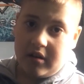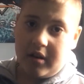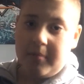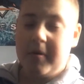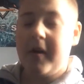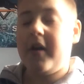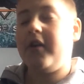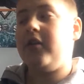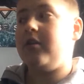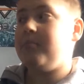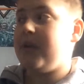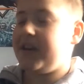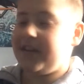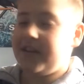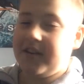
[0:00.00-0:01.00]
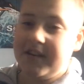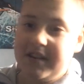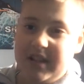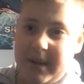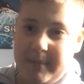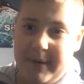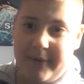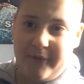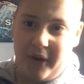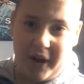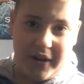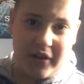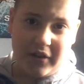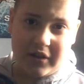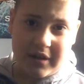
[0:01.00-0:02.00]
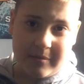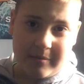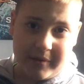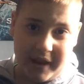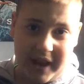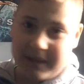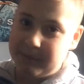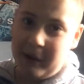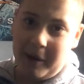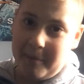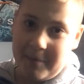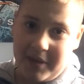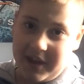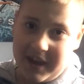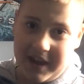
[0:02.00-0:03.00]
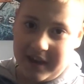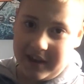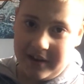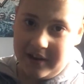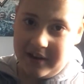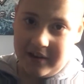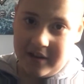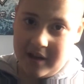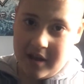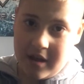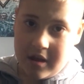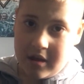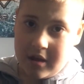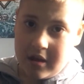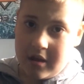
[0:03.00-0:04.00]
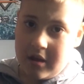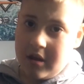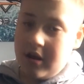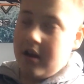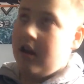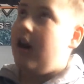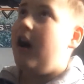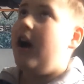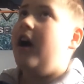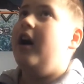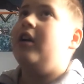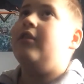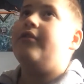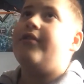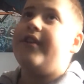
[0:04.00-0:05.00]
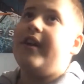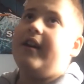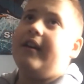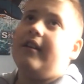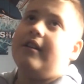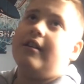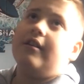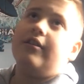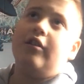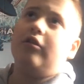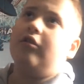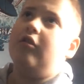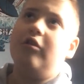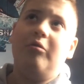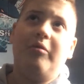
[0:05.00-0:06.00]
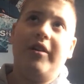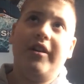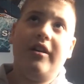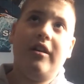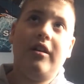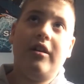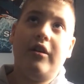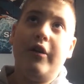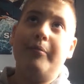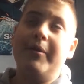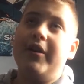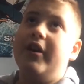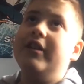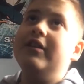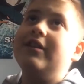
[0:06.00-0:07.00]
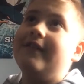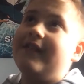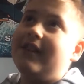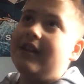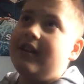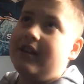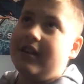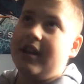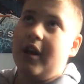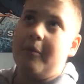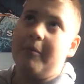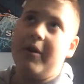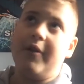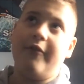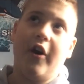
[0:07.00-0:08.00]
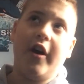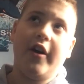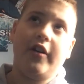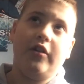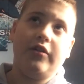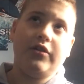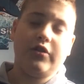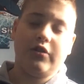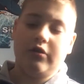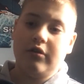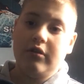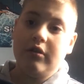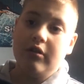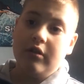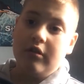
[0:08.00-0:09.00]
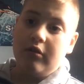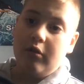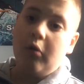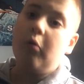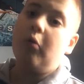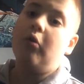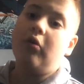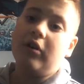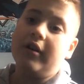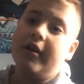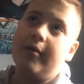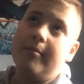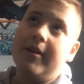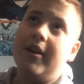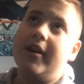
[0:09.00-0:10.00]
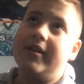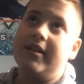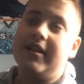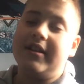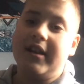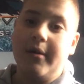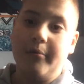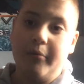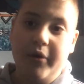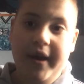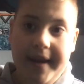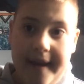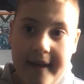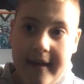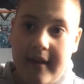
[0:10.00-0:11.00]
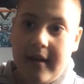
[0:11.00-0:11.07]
They're probably going to make it to the semifinals, but that's probably it. I don't think they're going to win. It would be nice if, to see them in the finals or it would be nice to see him win.